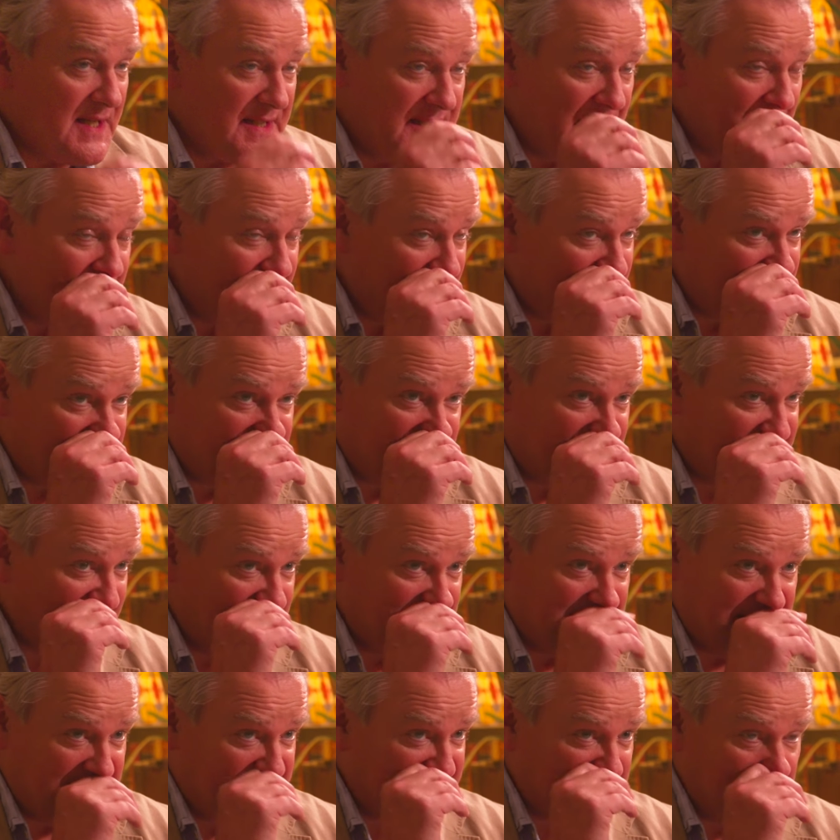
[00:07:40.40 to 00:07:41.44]
it never
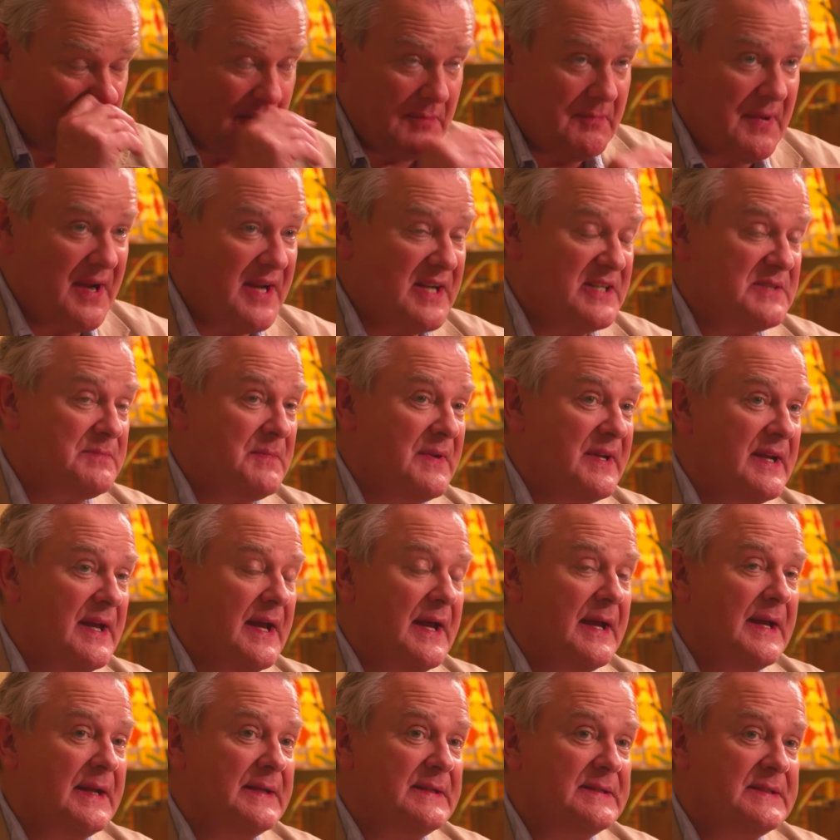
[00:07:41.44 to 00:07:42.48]
ceases to amaze me,
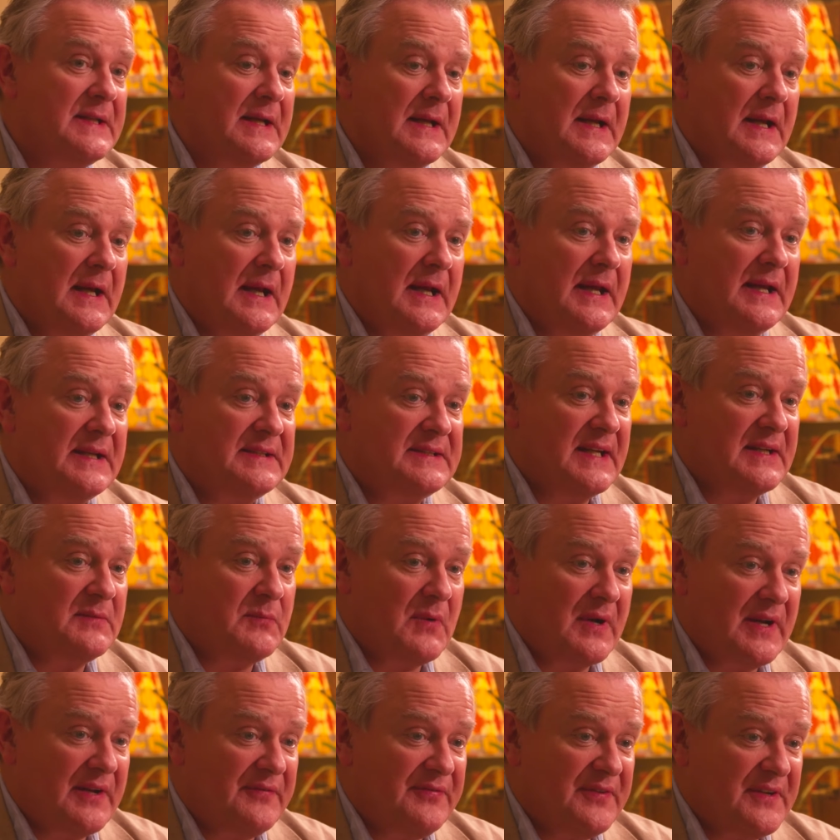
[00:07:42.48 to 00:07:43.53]
and it did
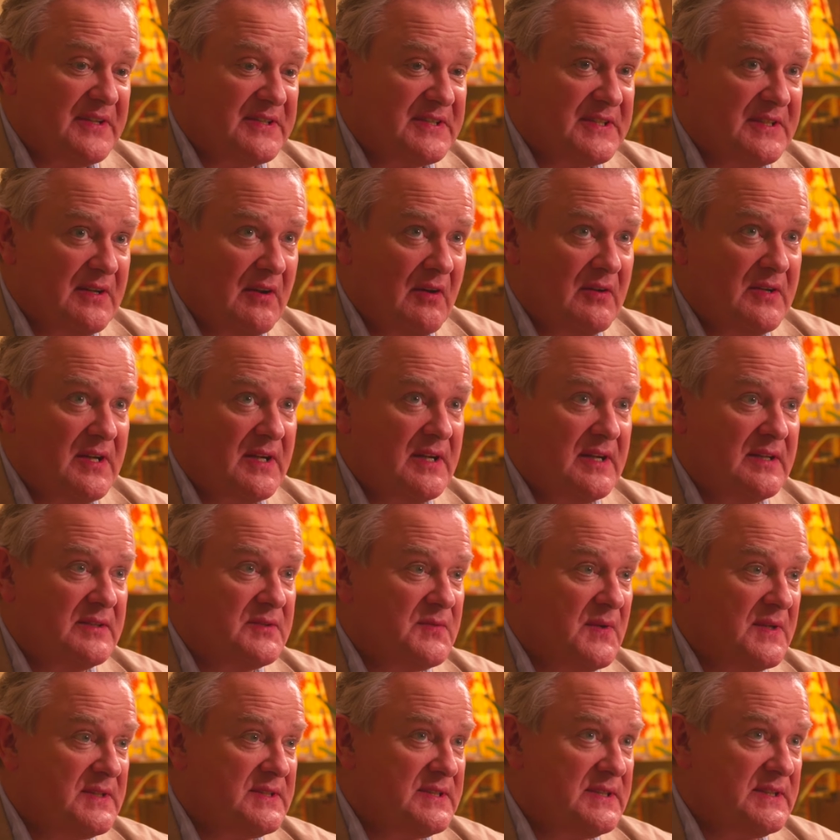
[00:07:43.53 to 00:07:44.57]
when it first started in
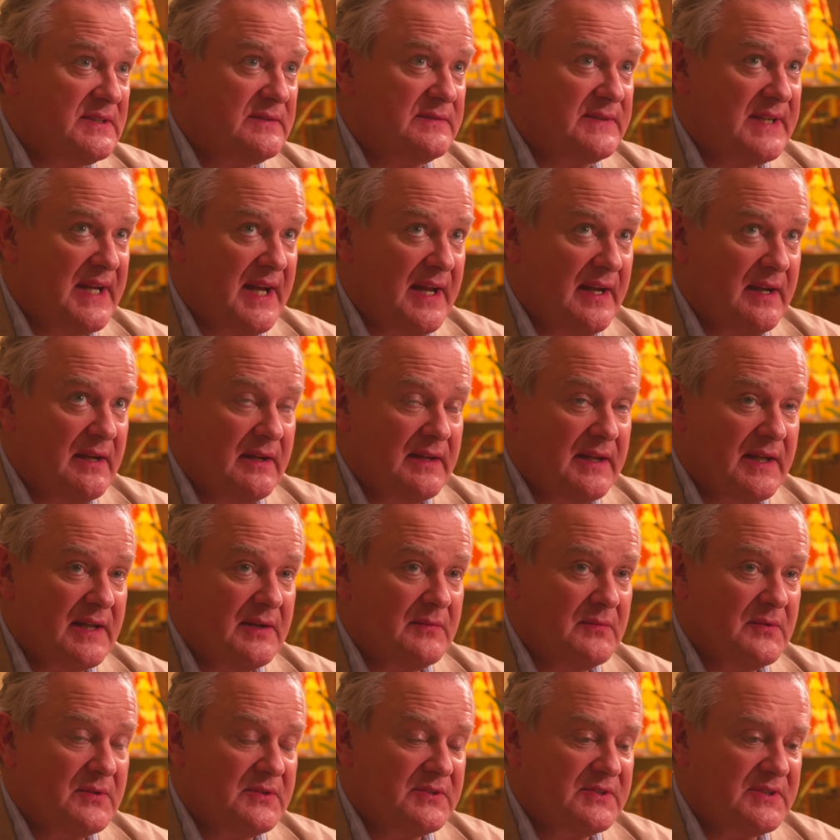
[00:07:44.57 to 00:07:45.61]
2010, I think
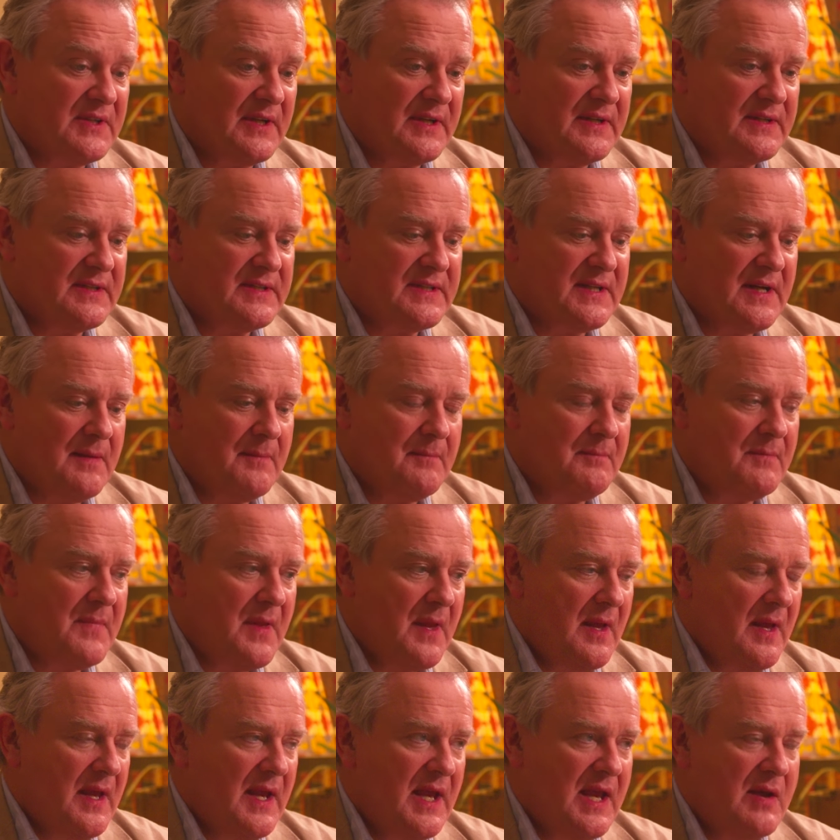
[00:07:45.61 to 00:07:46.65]
it was. And um,
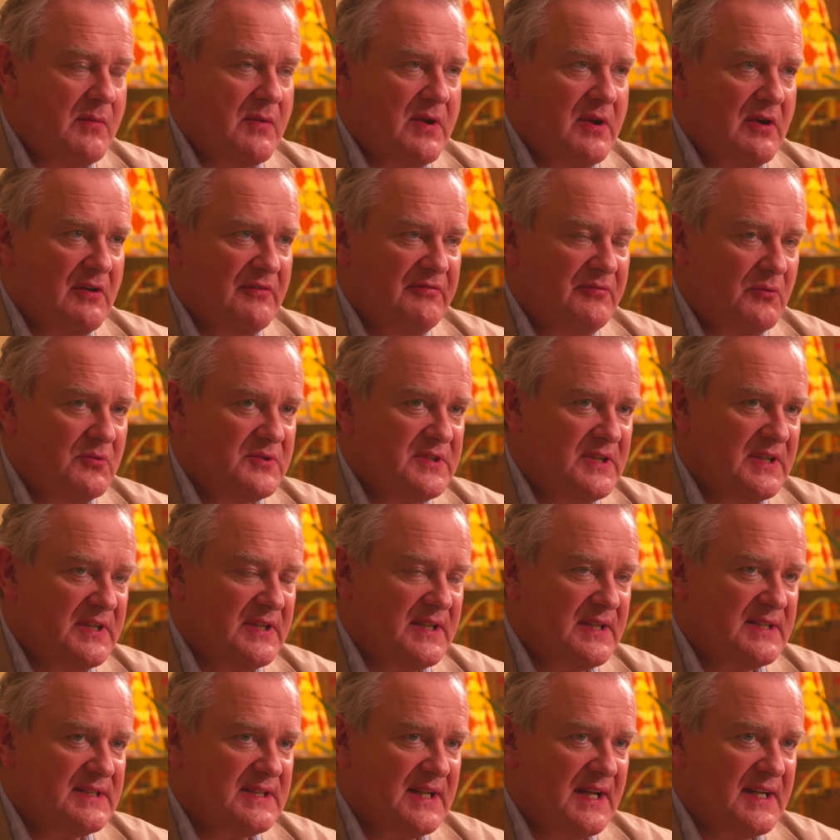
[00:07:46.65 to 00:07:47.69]
here we are, 14
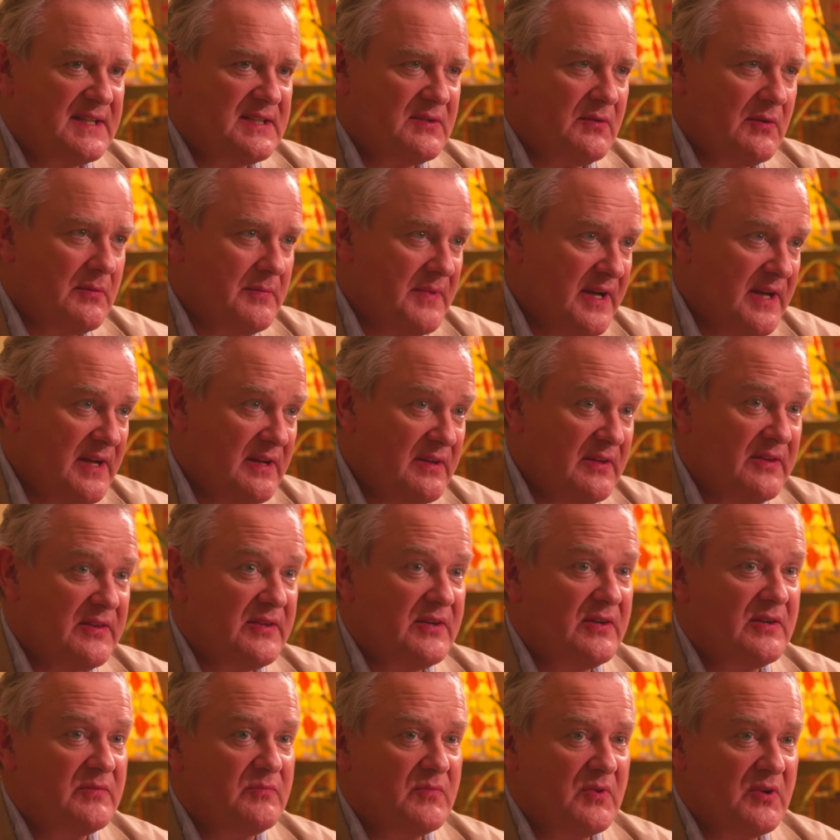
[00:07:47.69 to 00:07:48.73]
years later, we're making a
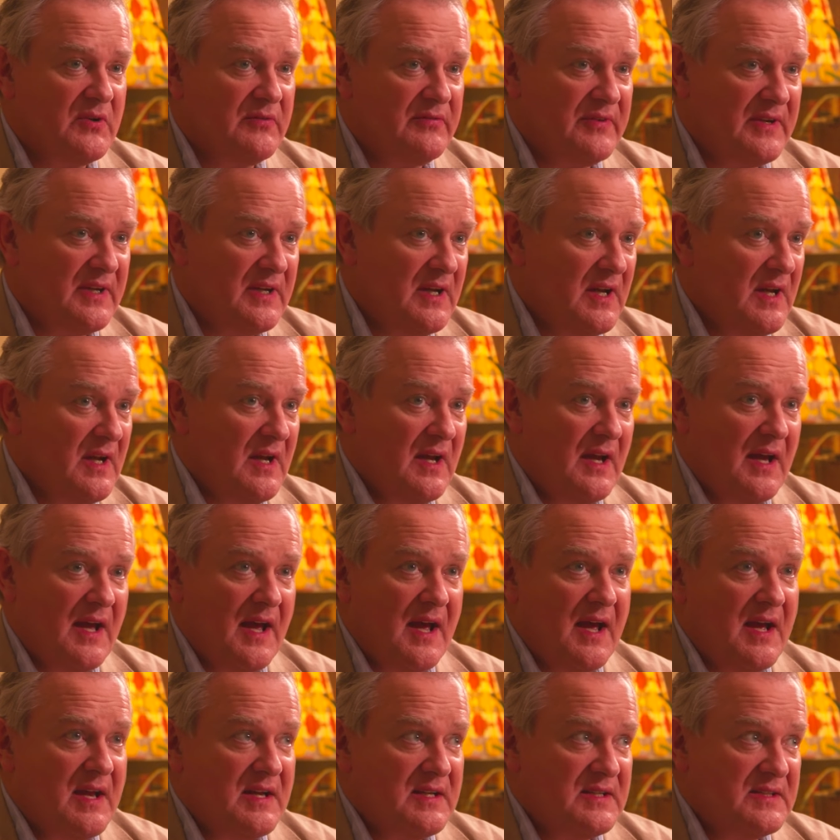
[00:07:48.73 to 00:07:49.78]
third movie,
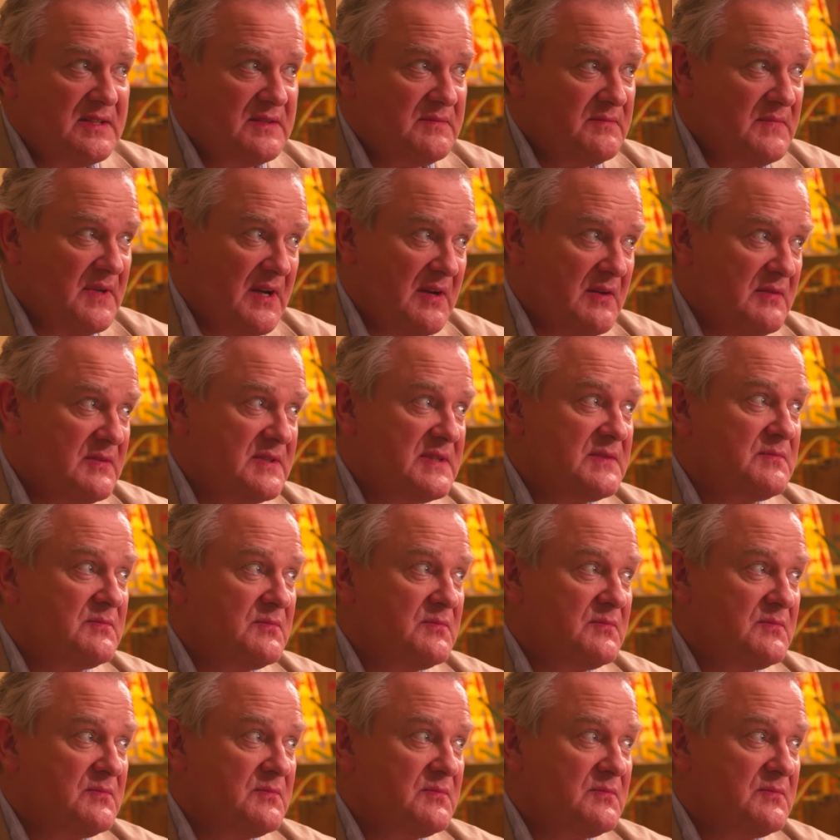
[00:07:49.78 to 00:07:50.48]
and you know,